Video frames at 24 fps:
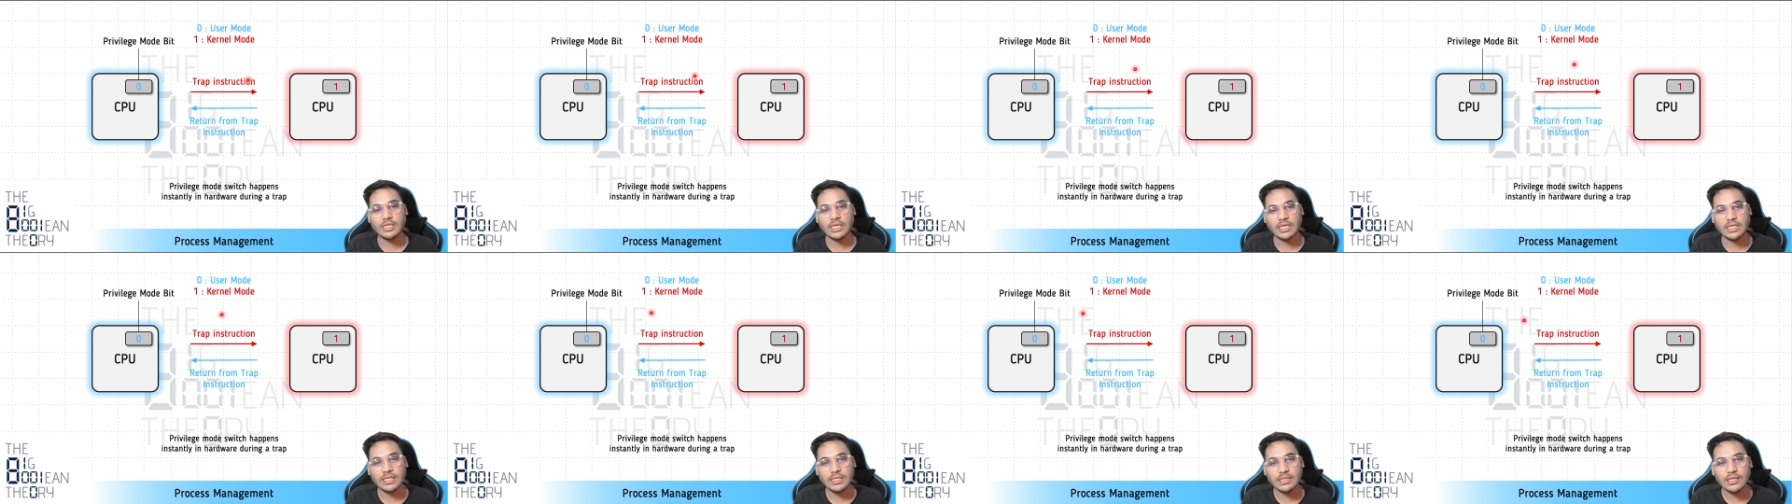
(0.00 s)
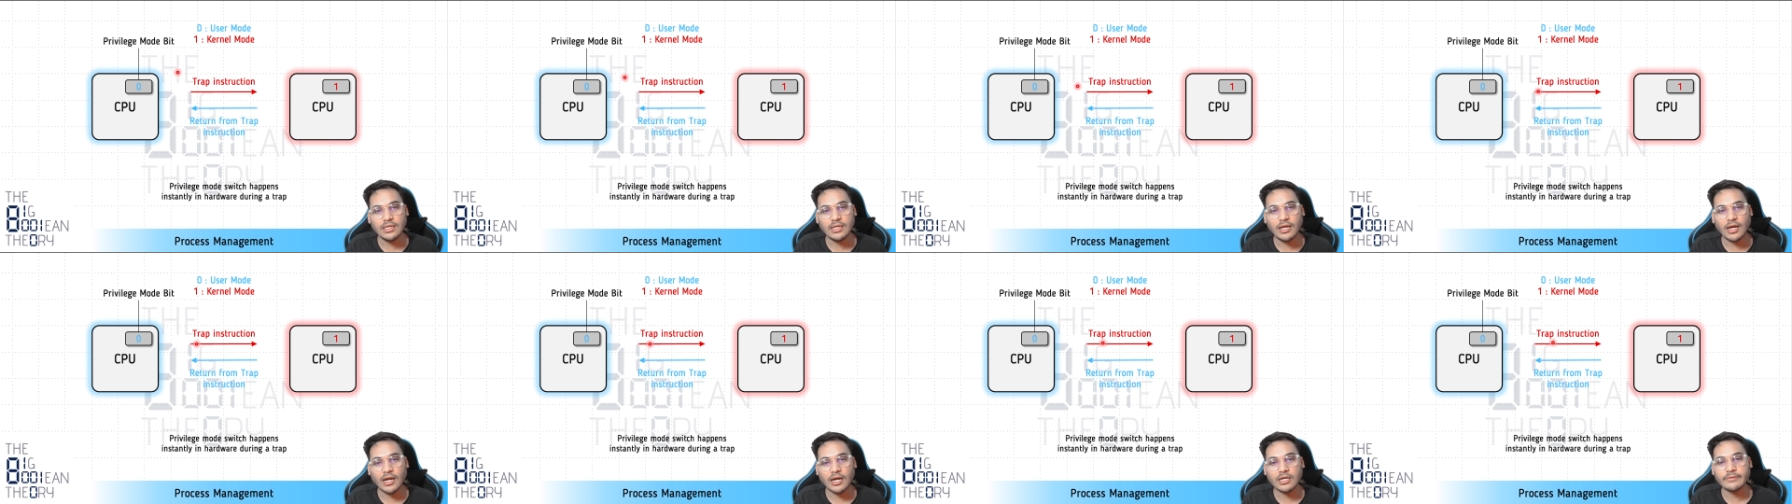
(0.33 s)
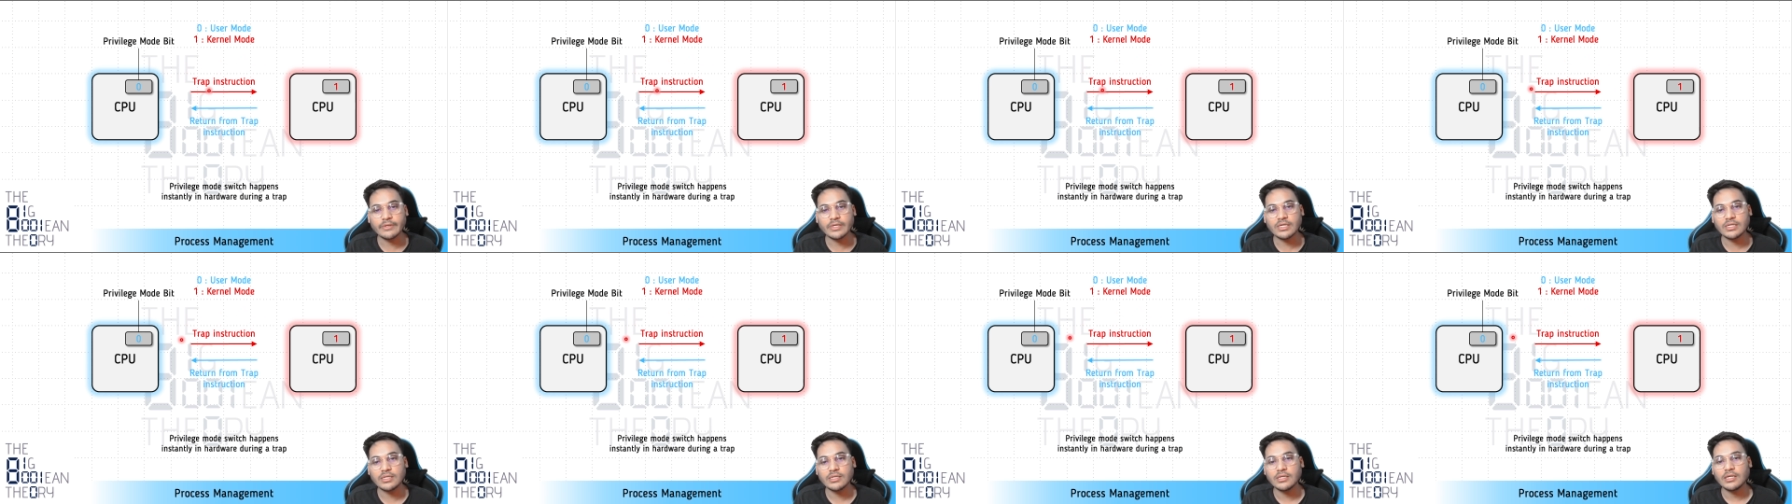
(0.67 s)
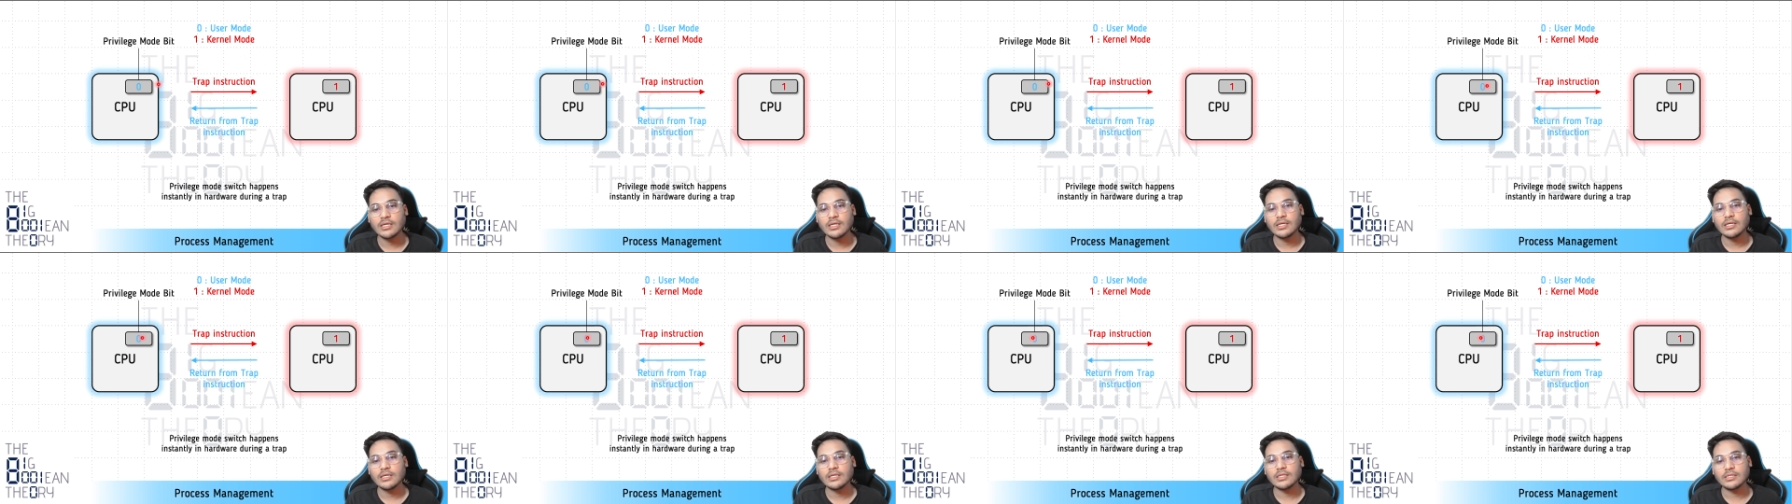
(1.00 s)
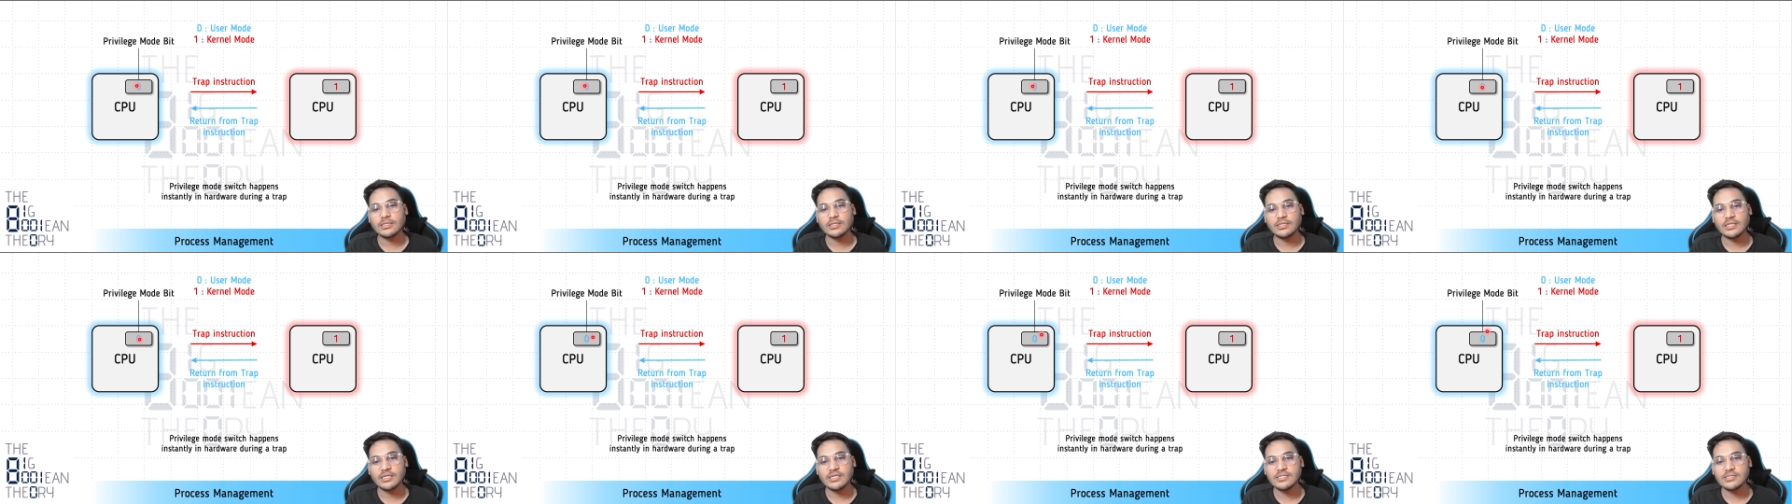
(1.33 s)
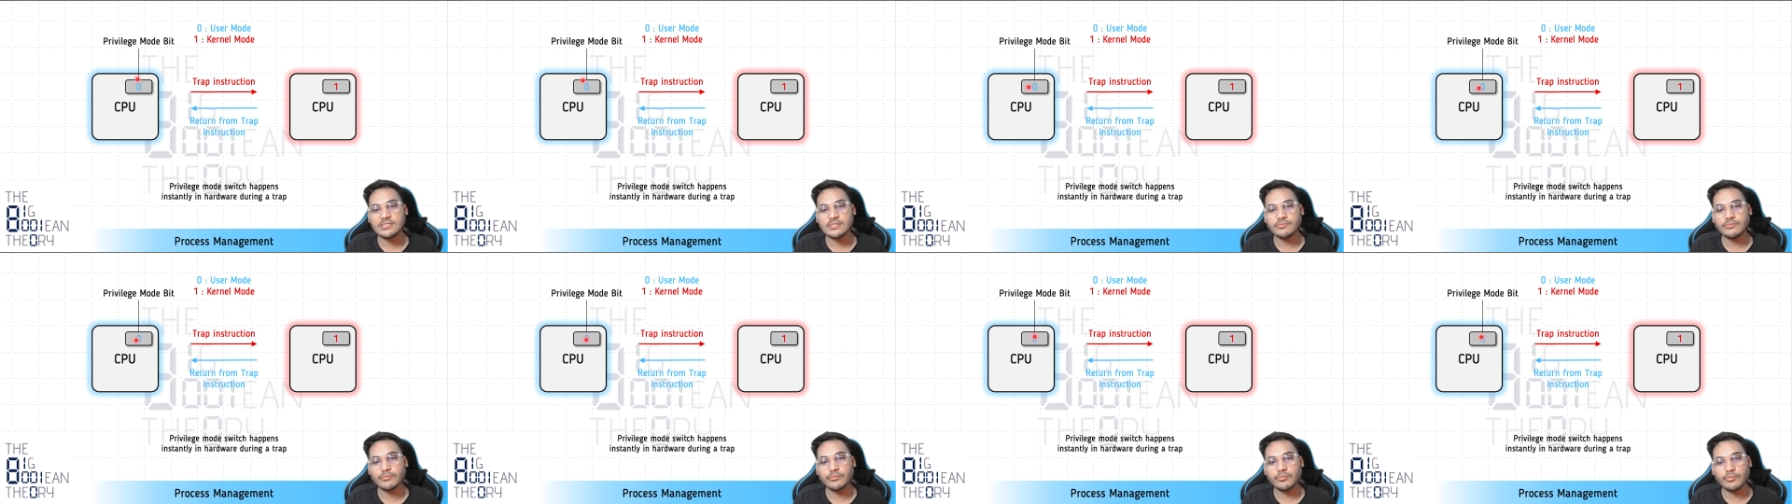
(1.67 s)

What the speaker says: in the hardware, this